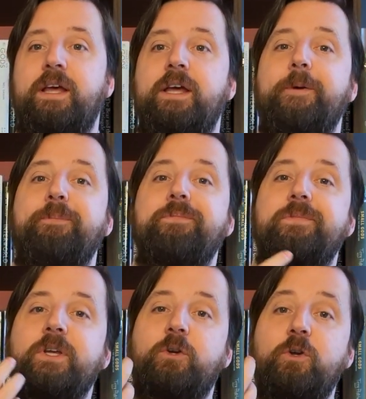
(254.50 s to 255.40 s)
Um,
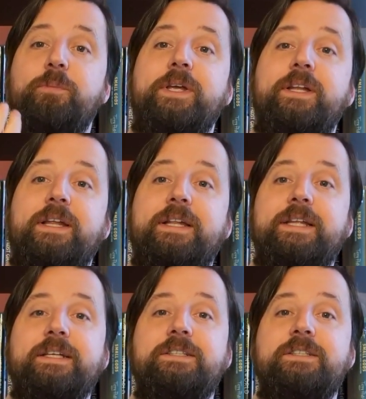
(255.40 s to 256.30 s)
it could be that
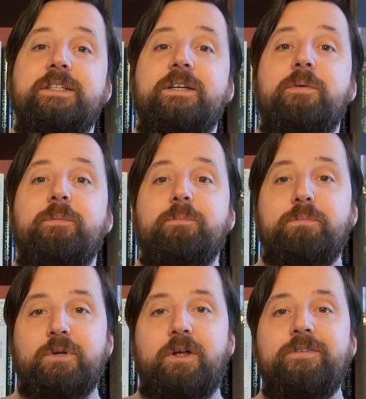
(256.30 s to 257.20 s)
this
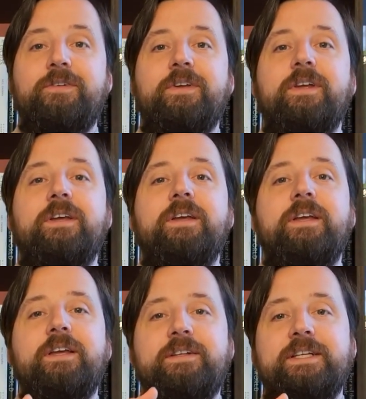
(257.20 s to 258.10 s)
blot,
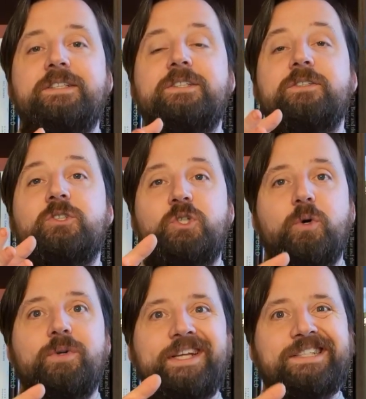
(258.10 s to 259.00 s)
this
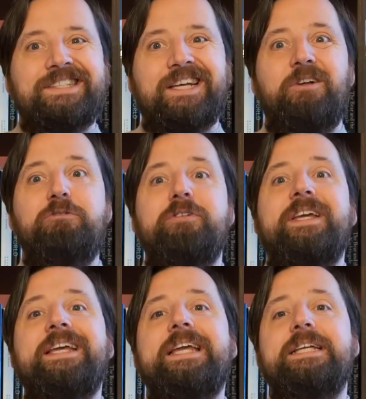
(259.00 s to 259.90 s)
stone itself
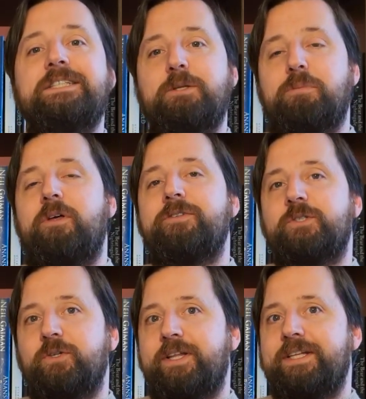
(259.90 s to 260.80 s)
is the blot,
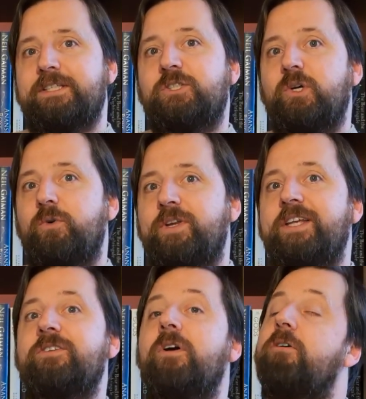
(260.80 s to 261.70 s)
so that this stone
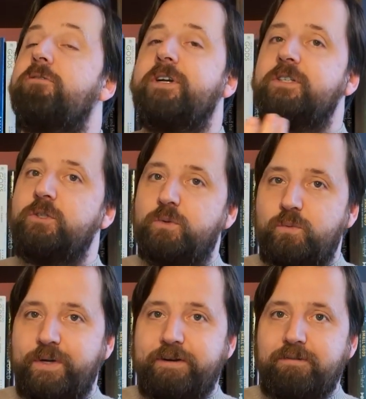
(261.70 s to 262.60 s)
is an offering to
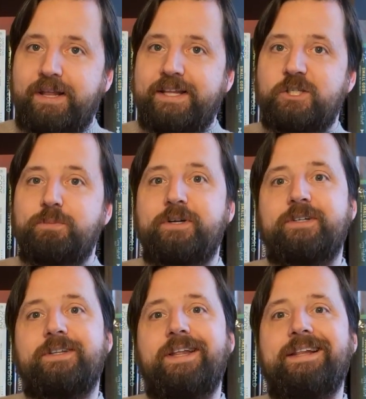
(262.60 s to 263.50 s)
whatever land
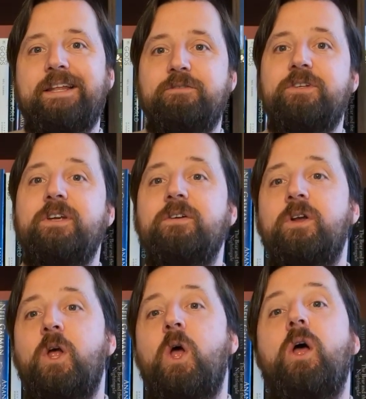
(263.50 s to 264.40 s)
spirit that lives here,
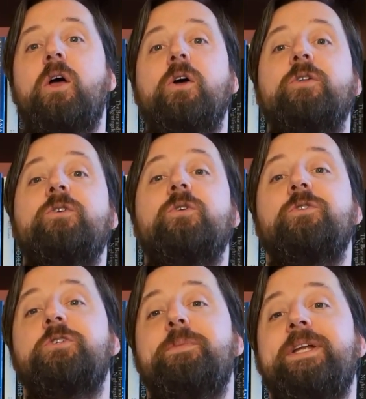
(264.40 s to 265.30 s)
it could
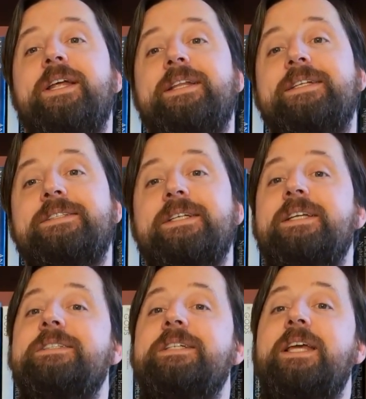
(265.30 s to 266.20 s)
also be that this
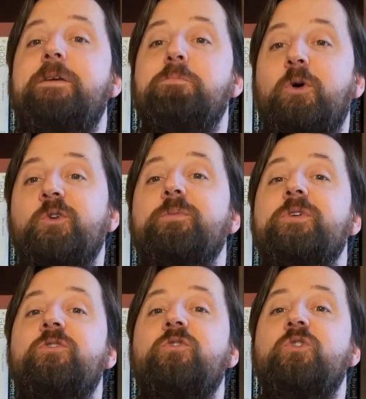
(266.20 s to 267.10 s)
is a
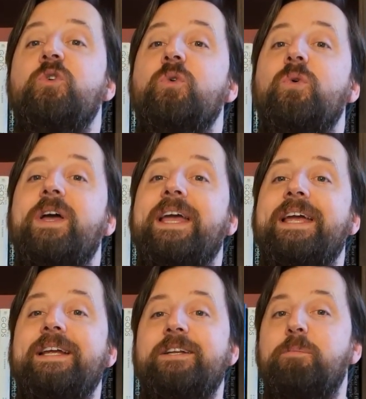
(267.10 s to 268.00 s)
monument to
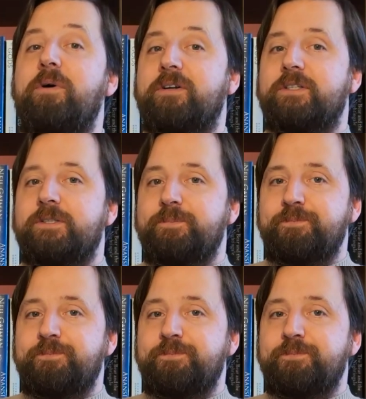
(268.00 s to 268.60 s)
a departed.